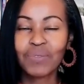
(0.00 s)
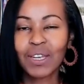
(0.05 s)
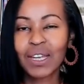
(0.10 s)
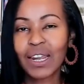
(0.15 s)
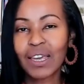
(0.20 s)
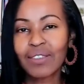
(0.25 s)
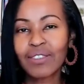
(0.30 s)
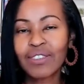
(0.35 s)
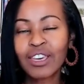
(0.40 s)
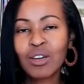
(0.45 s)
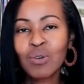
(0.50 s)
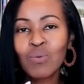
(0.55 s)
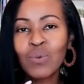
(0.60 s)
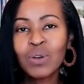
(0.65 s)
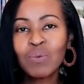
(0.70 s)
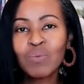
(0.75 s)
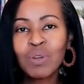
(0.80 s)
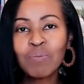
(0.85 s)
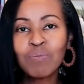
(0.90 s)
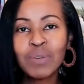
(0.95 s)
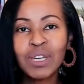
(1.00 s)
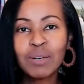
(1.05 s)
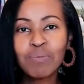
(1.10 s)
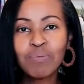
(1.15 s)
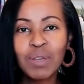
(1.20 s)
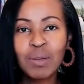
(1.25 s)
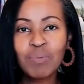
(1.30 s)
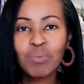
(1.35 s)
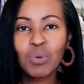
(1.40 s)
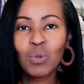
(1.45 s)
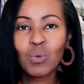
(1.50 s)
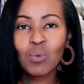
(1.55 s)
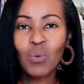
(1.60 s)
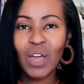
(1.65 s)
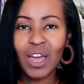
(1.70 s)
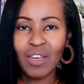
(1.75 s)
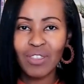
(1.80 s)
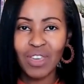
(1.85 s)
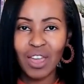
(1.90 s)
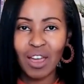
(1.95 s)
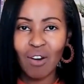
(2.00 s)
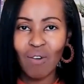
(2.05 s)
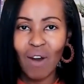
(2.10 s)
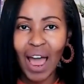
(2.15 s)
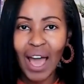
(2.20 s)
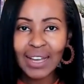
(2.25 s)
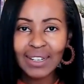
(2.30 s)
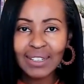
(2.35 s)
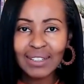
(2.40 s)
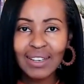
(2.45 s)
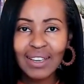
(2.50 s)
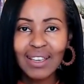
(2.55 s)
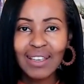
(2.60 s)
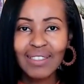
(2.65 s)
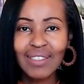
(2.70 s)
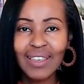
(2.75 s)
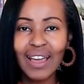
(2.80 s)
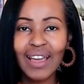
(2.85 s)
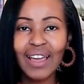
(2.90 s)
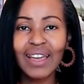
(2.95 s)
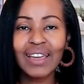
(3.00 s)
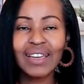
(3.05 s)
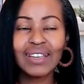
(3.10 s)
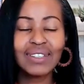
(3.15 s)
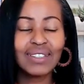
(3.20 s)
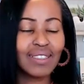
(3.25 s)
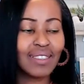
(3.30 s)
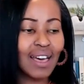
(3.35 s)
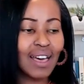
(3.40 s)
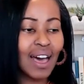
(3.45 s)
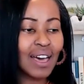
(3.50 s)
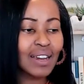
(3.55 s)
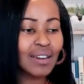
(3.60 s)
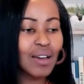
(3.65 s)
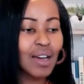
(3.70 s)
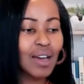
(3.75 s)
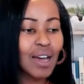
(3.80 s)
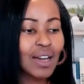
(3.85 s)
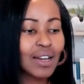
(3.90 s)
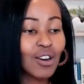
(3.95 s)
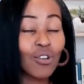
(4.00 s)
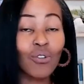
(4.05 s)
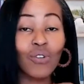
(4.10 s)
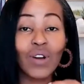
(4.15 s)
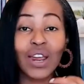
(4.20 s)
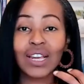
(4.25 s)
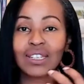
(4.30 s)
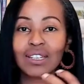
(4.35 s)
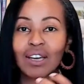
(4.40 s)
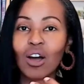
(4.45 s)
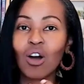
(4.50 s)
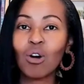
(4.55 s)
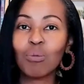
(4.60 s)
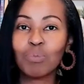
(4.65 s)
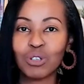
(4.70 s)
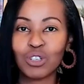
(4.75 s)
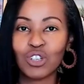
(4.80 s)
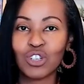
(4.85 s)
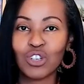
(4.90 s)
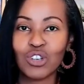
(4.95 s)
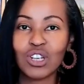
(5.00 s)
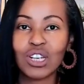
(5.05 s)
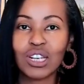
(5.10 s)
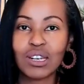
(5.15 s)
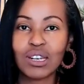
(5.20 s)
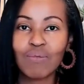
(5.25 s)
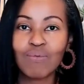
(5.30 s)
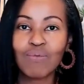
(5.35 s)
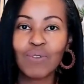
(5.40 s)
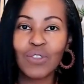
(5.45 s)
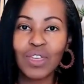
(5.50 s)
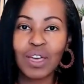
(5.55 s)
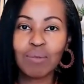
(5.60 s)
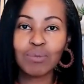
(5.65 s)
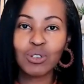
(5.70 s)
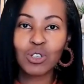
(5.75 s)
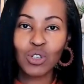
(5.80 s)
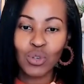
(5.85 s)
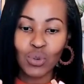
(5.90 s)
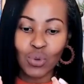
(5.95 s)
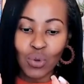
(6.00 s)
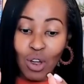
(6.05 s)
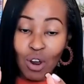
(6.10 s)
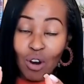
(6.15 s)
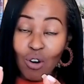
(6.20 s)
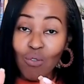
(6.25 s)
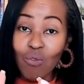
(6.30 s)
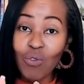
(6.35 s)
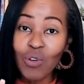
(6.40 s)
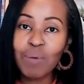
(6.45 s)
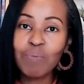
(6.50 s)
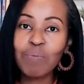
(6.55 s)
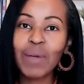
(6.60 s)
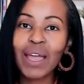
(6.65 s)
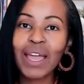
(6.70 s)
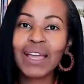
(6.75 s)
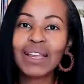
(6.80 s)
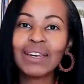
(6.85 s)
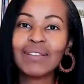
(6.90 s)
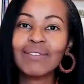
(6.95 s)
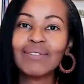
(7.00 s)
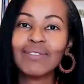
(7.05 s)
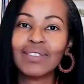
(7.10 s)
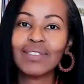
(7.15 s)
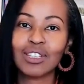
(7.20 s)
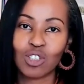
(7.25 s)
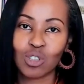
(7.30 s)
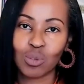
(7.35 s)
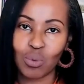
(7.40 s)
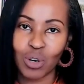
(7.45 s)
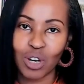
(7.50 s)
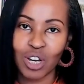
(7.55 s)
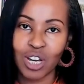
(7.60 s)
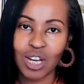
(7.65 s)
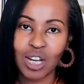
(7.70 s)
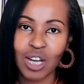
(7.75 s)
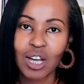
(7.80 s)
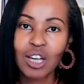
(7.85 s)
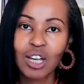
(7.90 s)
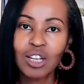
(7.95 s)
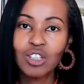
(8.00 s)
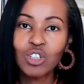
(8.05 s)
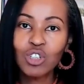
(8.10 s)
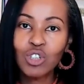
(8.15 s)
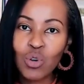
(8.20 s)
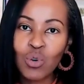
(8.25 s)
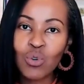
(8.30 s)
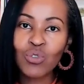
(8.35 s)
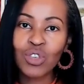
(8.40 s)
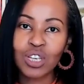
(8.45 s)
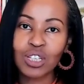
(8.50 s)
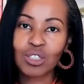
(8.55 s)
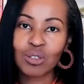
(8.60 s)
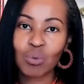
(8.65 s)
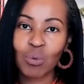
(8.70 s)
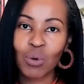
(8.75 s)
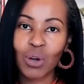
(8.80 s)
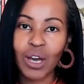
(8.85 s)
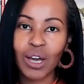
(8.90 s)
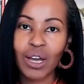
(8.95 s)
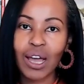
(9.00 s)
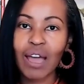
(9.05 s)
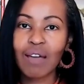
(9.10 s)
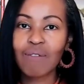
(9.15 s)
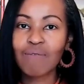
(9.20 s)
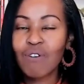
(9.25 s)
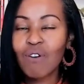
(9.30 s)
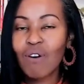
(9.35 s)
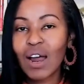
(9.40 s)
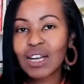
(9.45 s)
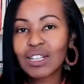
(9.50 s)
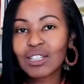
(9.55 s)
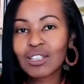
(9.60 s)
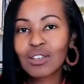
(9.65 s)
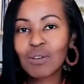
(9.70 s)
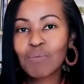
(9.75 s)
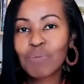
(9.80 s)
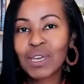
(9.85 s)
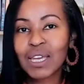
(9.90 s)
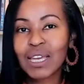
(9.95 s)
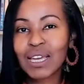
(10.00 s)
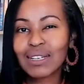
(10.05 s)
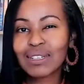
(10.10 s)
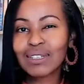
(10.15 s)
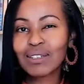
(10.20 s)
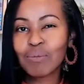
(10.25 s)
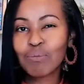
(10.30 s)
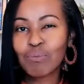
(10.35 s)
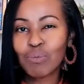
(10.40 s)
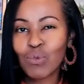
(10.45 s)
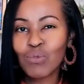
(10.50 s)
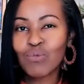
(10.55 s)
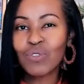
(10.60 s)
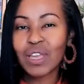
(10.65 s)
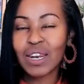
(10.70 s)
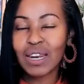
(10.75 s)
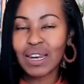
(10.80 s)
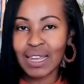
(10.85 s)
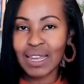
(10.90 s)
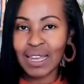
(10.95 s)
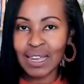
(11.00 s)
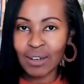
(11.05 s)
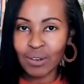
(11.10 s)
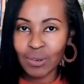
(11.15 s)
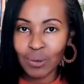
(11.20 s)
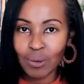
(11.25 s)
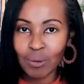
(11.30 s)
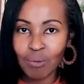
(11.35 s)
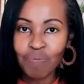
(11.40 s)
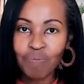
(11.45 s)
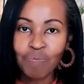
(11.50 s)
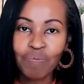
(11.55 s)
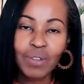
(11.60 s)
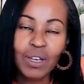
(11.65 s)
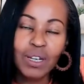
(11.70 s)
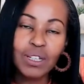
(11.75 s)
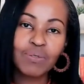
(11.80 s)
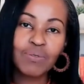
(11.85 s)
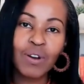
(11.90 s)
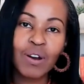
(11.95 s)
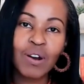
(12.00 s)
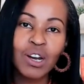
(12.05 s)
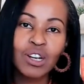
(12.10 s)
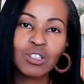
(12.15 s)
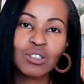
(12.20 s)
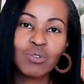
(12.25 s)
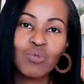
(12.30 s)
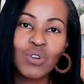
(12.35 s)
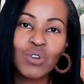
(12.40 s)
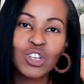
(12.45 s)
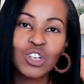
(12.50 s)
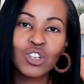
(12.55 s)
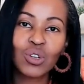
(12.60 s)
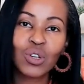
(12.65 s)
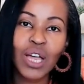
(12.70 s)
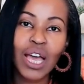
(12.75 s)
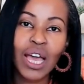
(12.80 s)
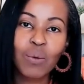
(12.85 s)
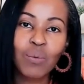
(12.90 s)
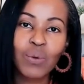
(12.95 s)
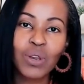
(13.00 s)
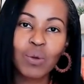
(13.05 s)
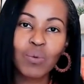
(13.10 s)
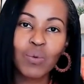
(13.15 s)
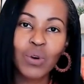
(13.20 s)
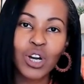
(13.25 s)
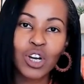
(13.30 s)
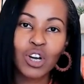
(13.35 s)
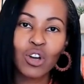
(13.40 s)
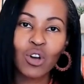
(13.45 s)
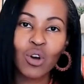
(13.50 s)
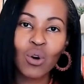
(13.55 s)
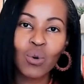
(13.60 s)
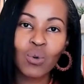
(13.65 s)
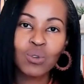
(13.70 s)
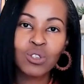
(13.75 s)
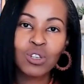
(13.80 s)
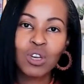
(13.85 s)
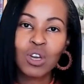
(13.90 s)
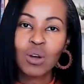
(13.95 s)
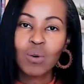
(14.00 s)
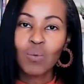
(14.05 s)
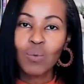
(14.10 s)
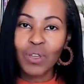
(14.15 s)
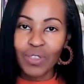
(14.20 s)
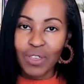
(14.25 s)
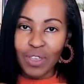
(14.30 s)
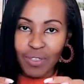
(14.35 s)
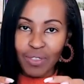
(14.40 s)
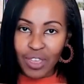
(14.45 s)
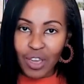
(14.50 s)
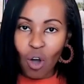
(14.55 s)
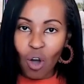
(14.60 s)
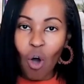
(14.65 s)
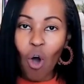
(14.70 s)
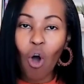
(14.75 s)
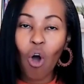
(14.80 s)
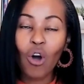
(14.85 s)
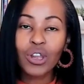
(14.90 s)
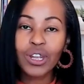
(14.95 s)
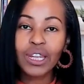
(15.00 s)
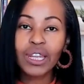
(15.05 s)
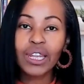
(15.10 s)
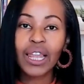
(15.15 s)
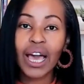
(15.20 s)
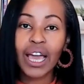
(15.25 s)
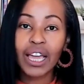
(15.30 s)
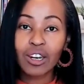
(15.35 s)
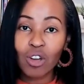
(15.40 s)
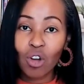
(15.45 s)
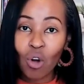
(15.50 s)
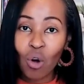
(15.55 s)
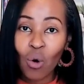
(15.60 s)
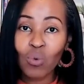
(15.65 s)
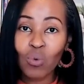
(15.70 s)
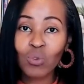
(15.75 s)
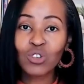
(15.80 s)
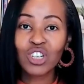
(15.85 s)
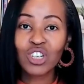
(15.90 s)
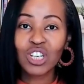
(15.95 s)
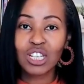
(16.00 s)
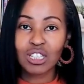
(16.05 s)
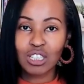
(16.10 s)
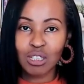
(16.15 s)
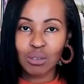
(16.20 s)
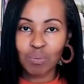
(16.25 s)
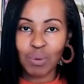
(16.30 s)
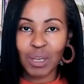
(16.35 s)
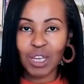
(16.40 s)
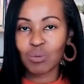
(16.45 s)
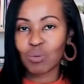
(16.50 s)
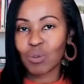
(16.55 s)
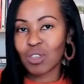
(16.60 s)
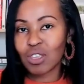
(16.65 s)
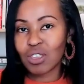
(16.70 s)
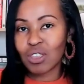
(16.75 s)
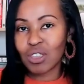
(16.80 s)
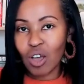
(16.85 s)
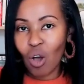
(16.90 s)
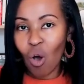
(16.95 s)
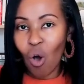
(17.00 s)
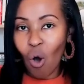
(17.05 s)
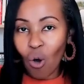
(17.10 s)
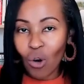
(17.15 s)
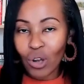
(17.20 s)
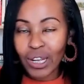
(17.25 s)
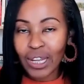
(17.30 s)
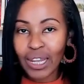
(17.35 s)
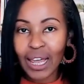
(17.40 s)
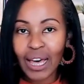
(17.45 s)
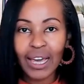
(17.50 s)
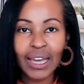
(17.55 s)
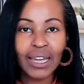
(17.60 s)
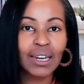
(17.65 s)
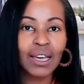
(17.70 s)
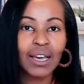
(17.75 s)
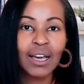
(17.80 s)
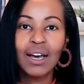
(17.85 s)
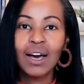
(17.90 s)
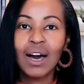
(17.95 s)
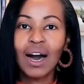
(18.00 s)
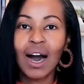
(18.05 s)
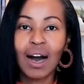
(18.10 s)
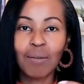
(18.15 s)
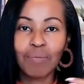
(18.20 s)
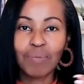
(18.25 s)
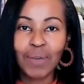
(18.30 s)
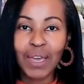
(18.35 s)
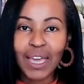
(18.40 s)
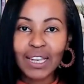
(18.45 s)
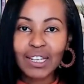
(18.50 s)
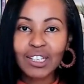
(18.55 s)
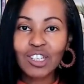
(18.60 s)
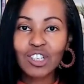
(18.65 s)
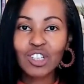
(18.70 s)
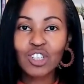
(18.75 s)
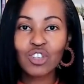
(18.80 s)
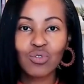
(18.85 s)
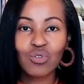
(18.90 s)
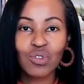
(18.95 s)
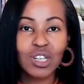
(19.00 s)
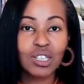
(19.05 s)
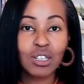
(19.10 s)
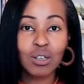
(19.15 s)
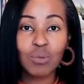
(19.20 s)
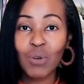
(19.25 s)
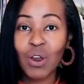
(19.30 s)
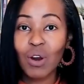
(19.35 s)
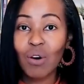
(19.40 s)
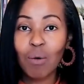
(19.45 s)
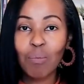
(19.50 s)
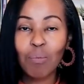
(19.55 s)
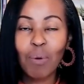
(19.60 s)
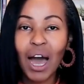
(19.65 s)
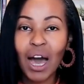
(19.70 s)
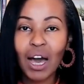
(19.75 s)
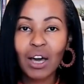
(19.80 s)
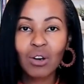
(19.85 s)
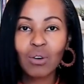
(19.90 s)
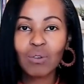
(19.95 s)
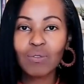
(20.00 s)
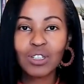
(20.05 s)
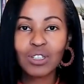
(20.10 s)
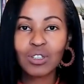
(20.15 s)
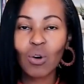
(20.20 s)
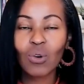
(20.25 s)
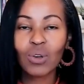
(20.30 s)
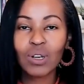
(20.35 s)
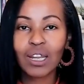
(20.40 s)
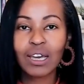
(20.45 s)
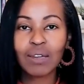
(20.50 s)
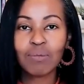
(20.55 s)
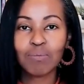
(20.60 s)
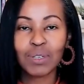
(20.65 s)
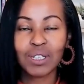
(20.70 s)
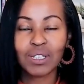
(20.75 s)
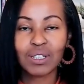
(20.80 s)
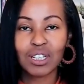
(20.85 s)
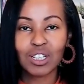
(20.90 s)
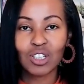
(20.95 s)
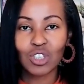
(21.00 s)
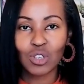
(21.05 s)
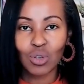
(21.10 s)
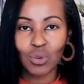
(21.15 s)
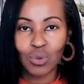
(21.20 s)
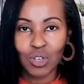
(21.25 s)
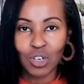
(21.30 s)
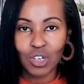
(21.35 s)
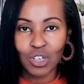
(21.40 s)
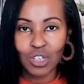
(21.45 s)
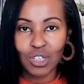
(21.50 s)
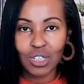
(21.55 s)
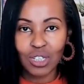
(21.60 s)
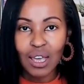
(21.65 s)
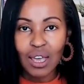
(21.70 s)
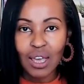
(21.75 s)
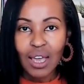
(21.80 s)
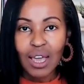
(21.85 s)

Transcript: And I think when we meet people where they're at, there is that greater opportunity for them to remain in this work, do this work, and for us to begin to move the needle as far as racial equity work goes within the online coaching space, within the online um, industries that we are a part of as online business owners.